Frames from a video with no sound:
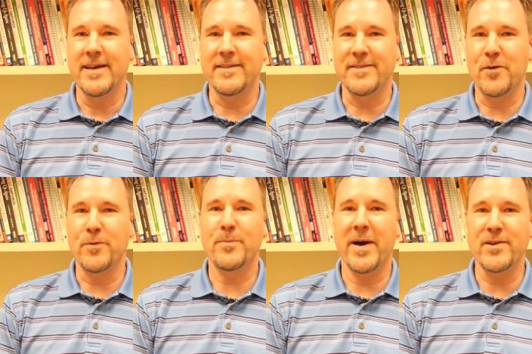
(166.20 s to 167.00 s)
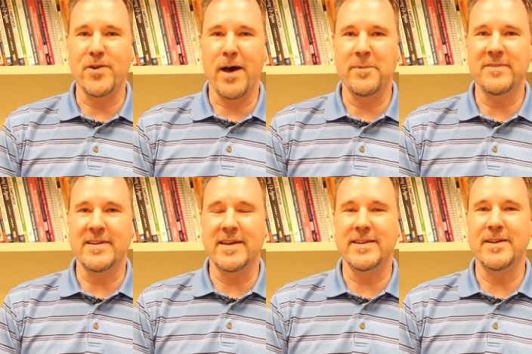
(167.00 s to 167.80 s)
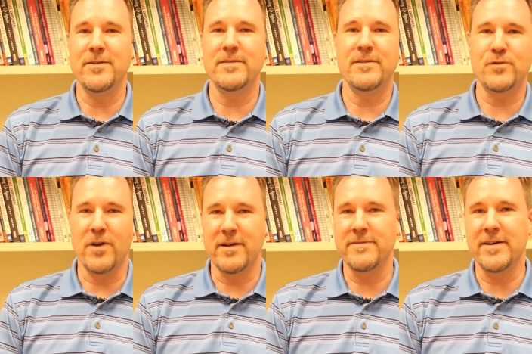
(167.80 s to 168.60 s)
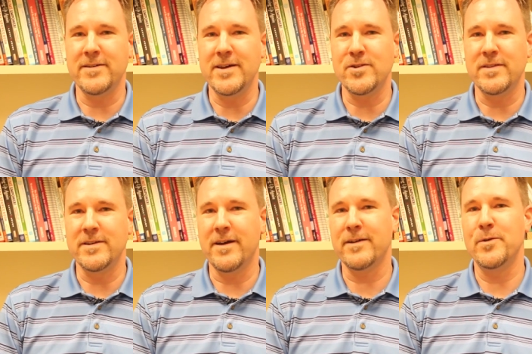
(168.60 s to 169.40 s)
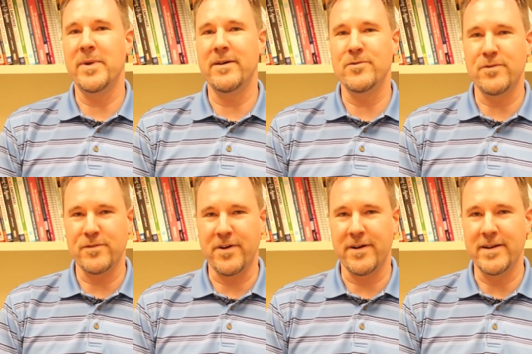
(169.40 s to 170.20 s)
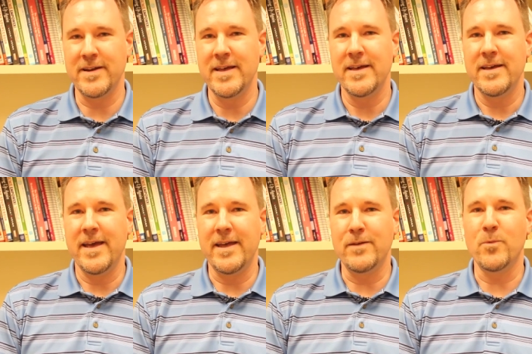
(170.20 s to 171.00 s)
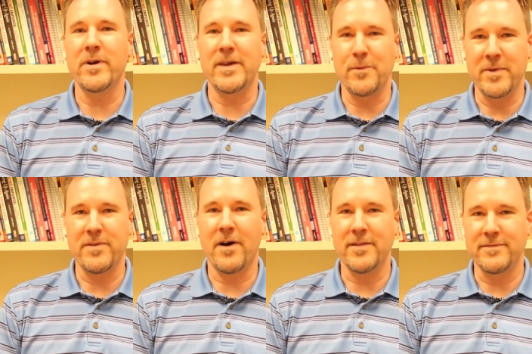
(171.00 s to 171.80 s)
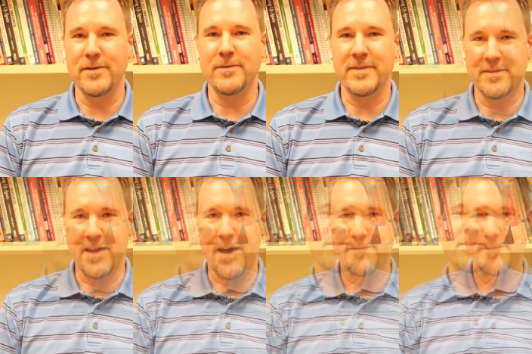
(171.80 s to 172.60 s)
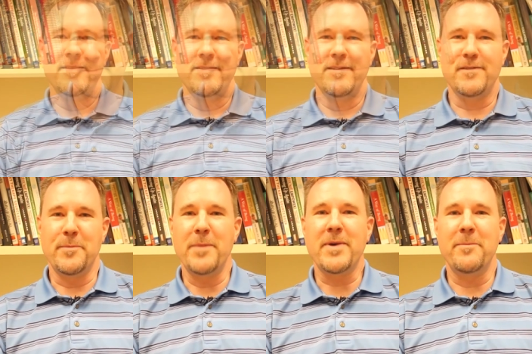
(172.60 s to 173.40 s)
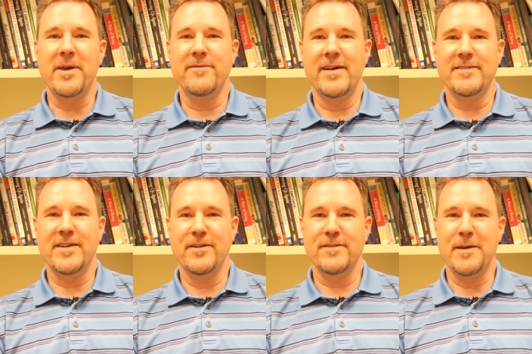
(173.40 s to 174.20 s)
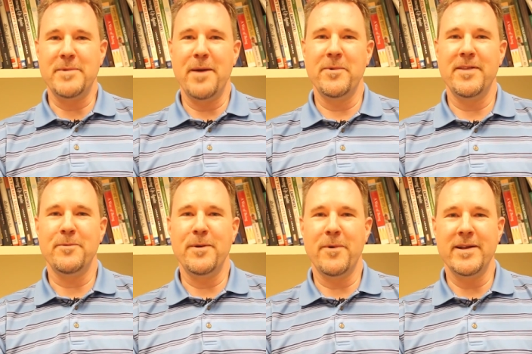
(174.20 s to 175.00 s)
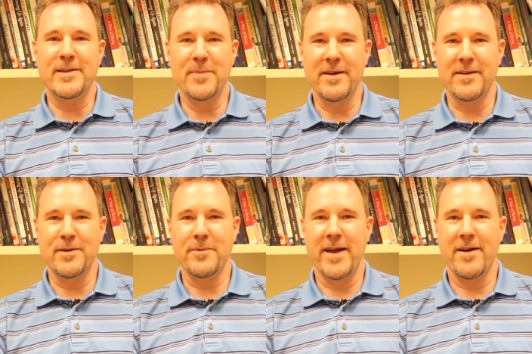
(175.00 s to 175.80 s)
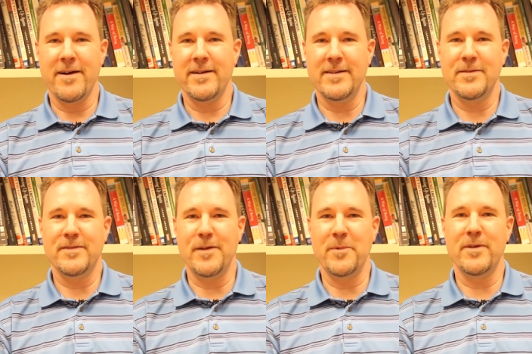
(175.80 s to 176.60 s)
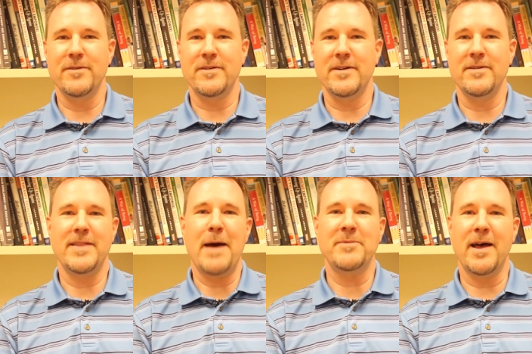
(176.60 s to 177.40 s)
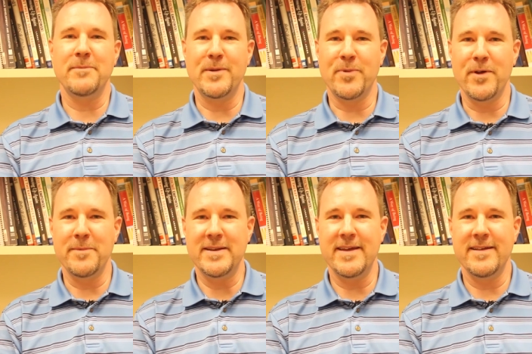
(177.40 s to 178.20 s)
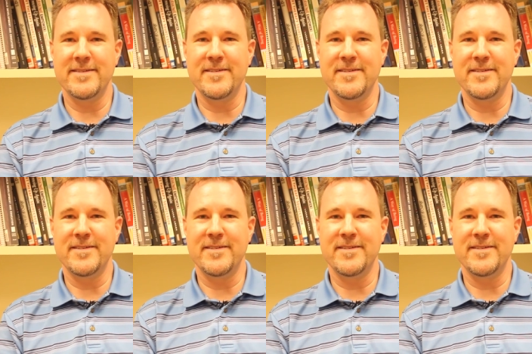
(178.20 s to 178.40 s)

And so my job is to continue the strong foundation that Dr. Behringer started and working with all of you and the staff. There's some upcoming events here in September that we want to be on your radar. Some of those are your laptop deployment dates.